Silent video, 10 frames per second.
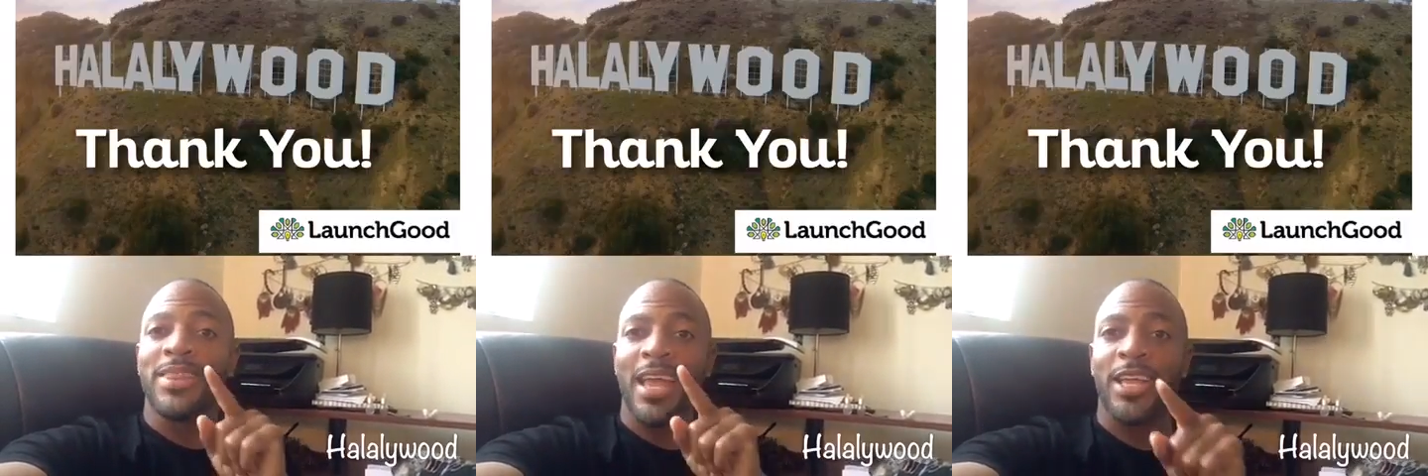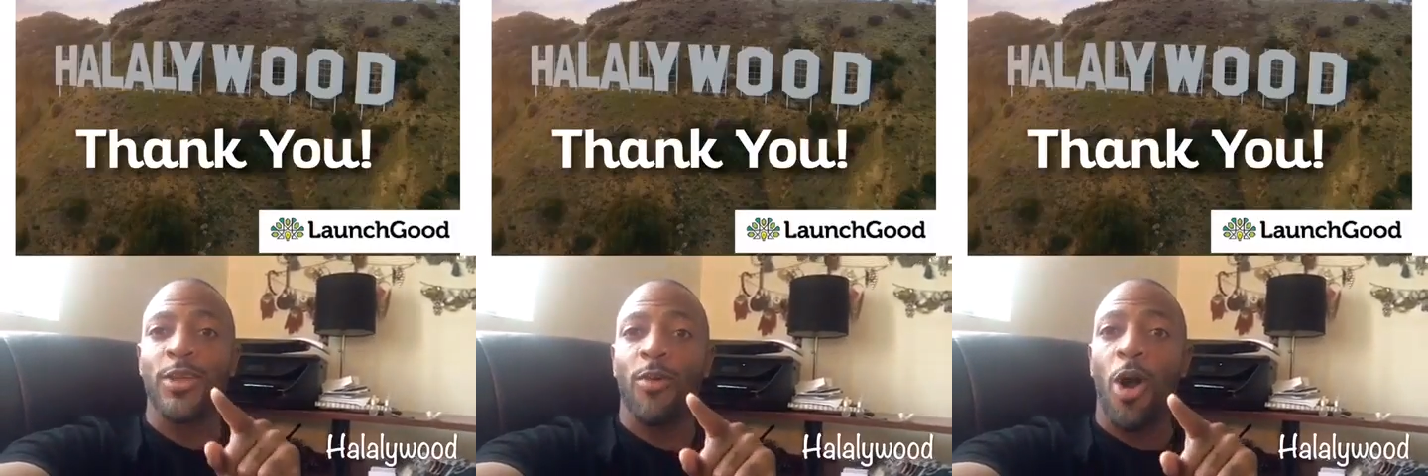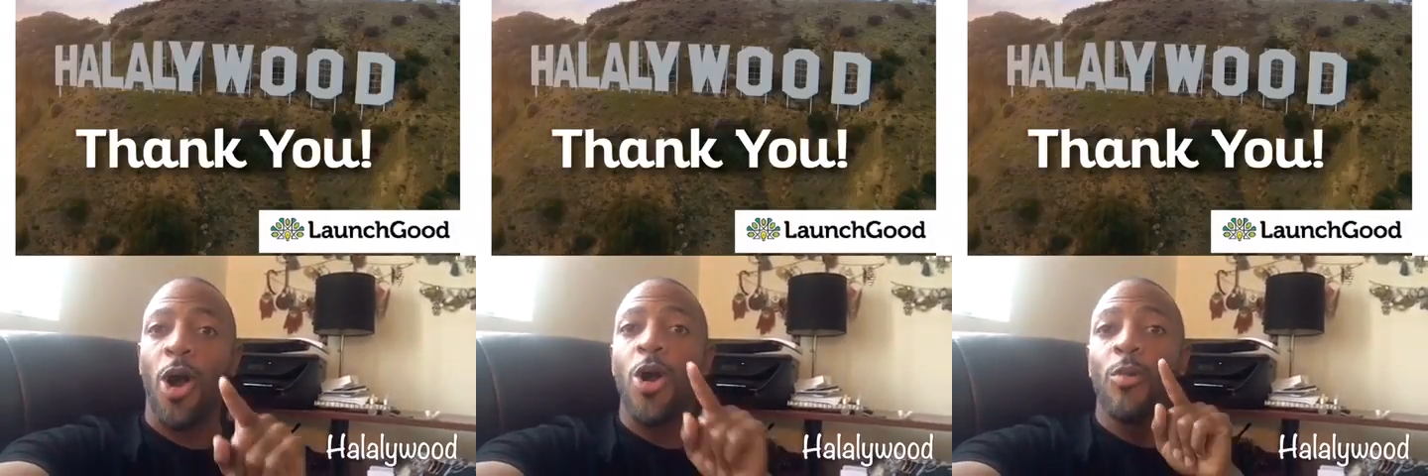Thank you
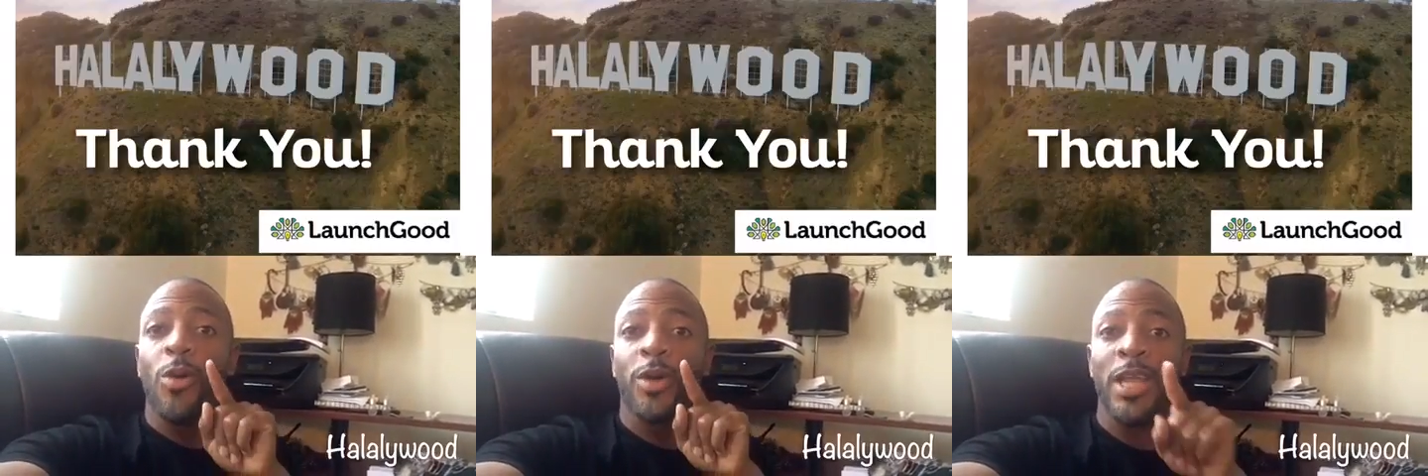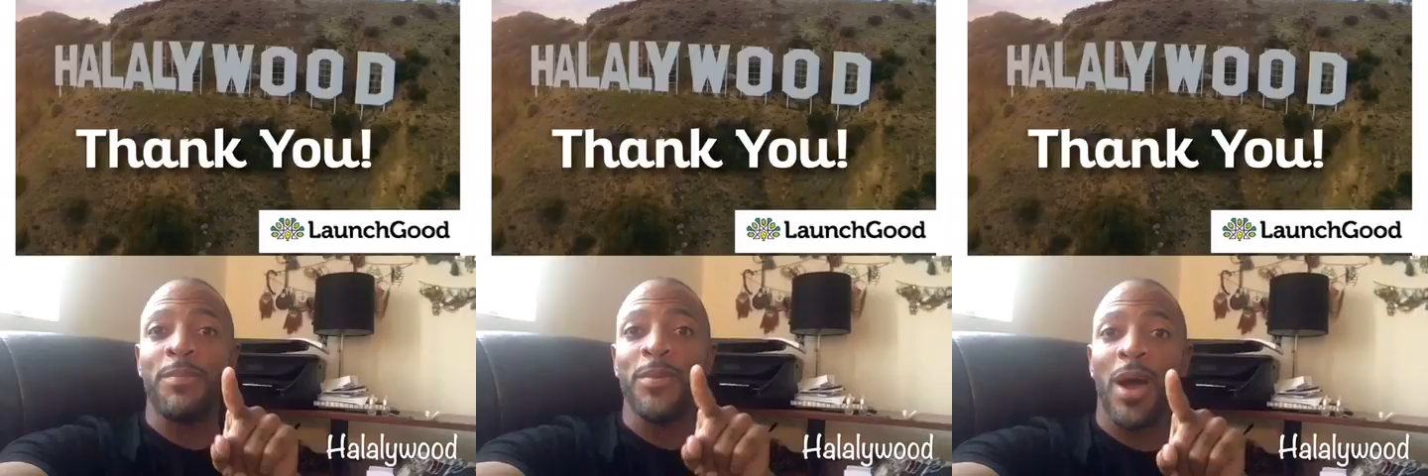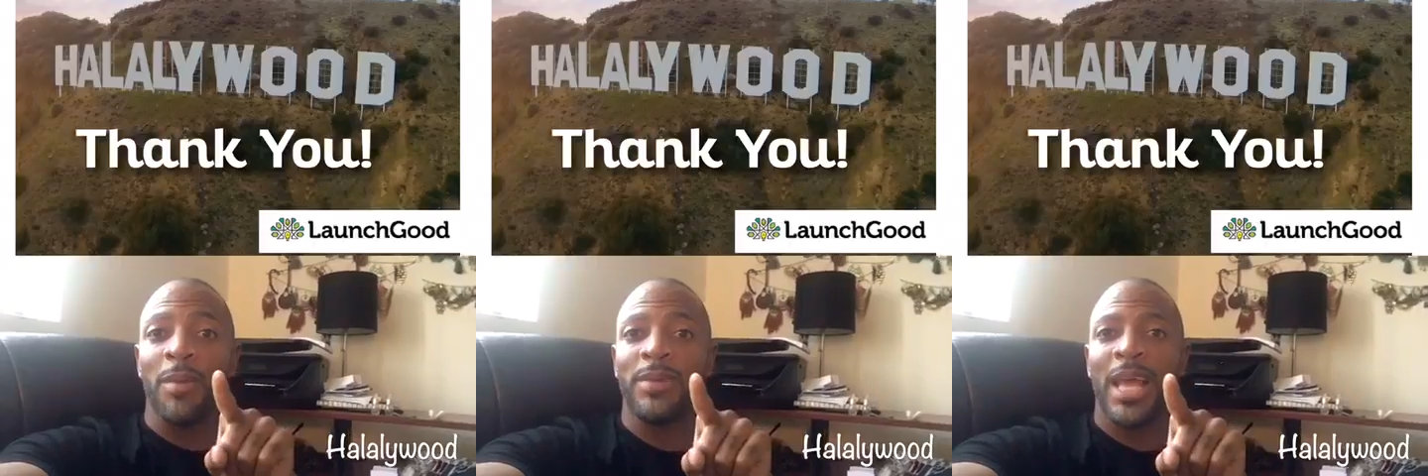all. We'll keep you
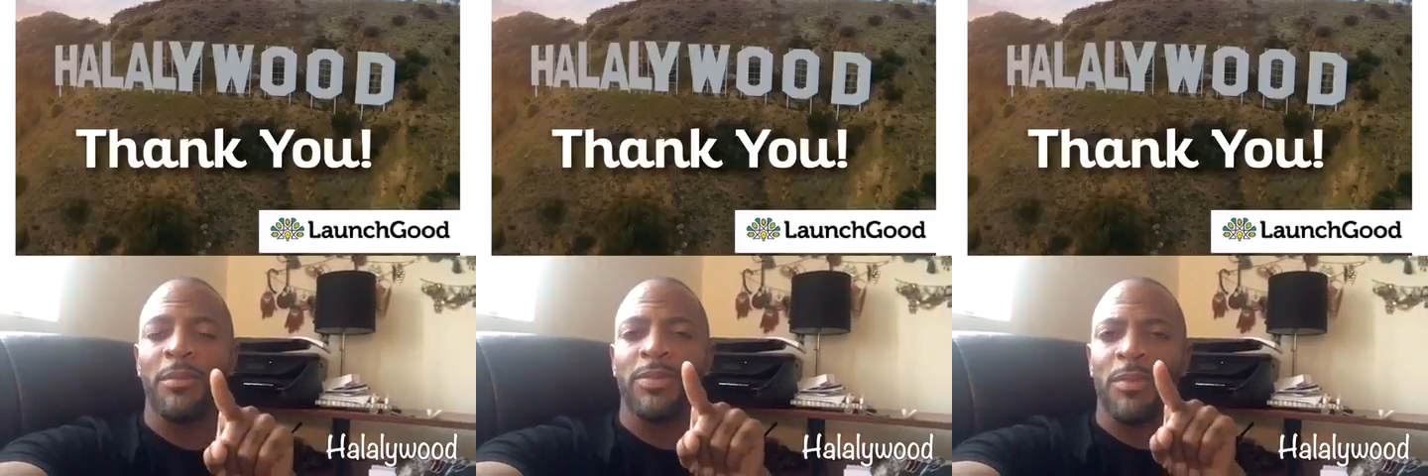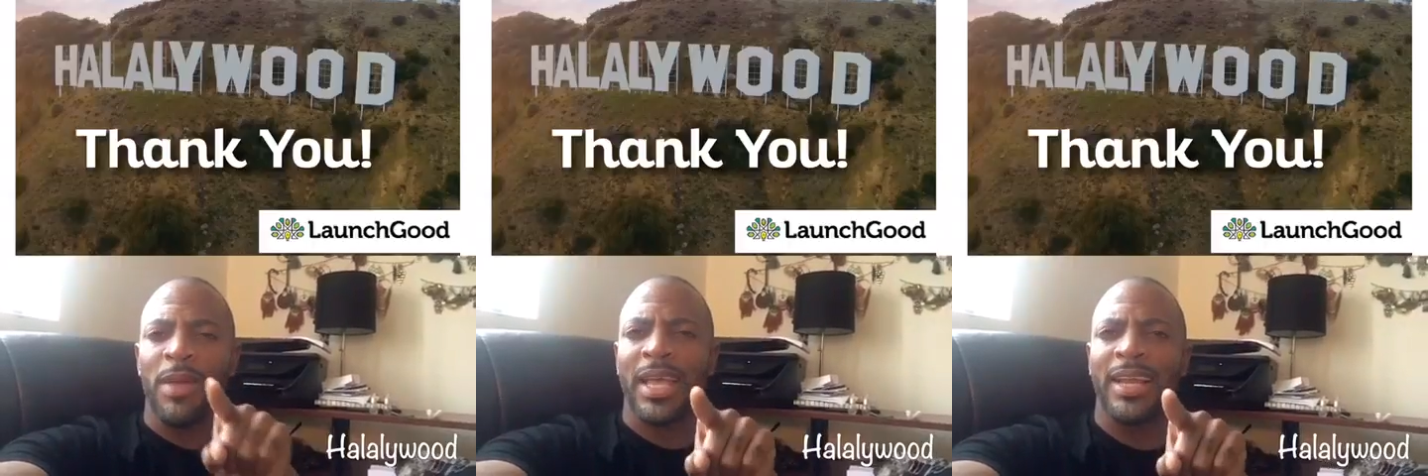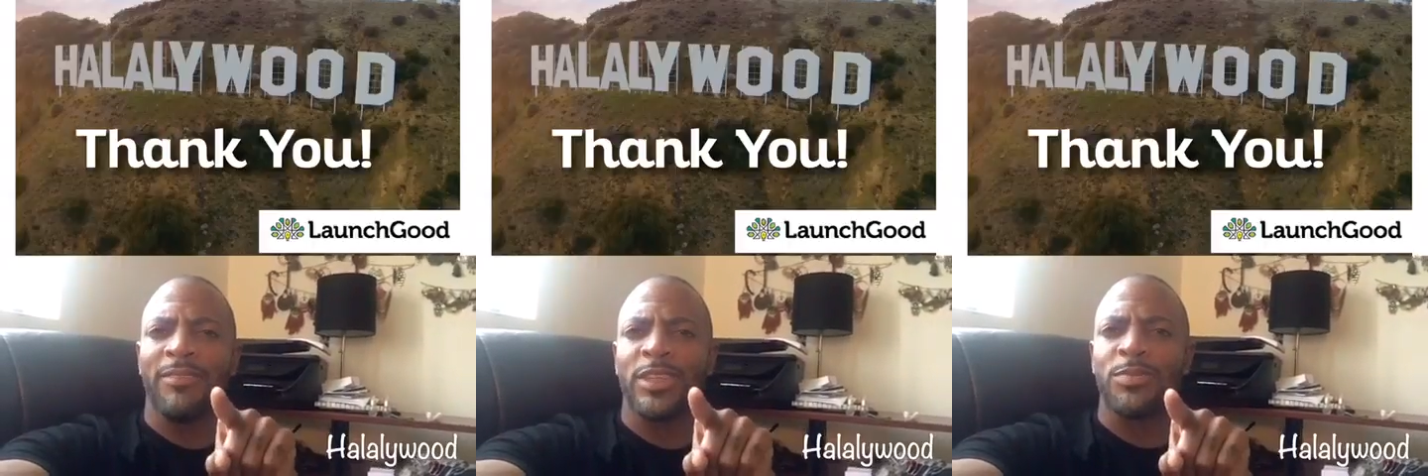updated with the
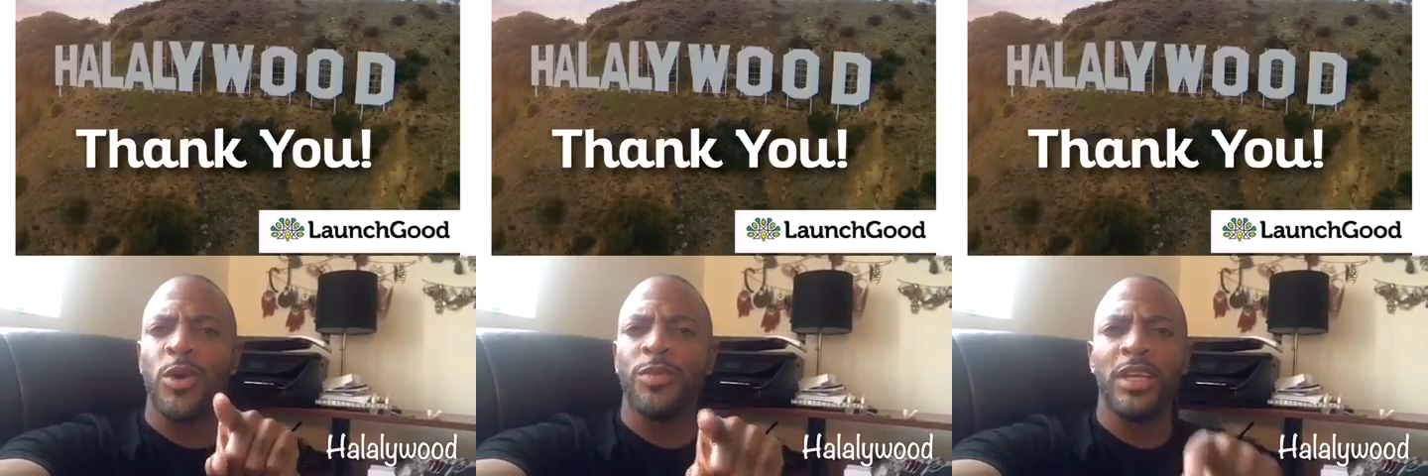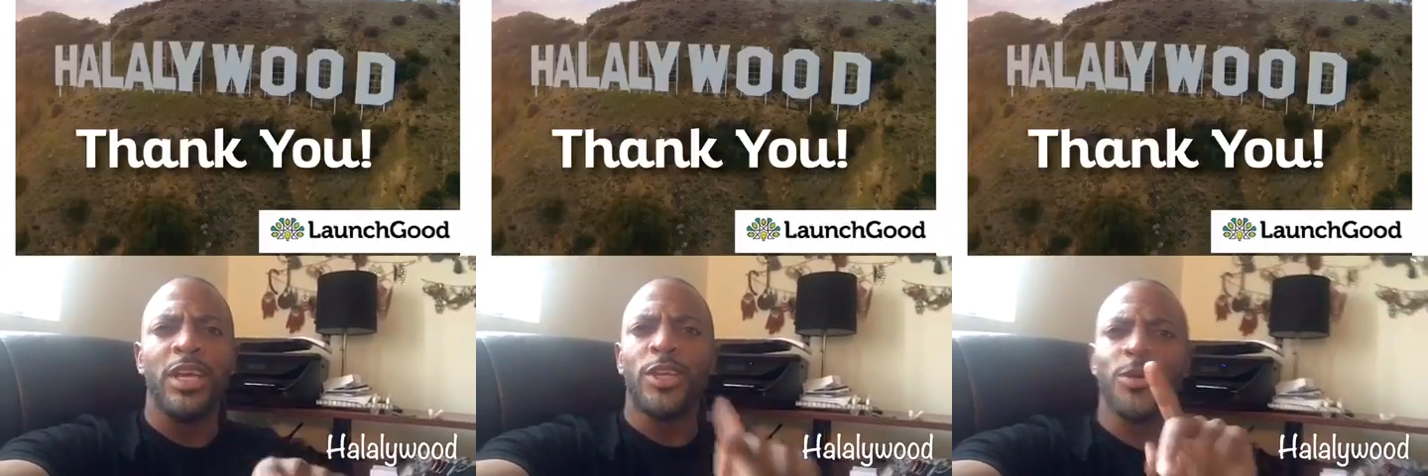making of this movie.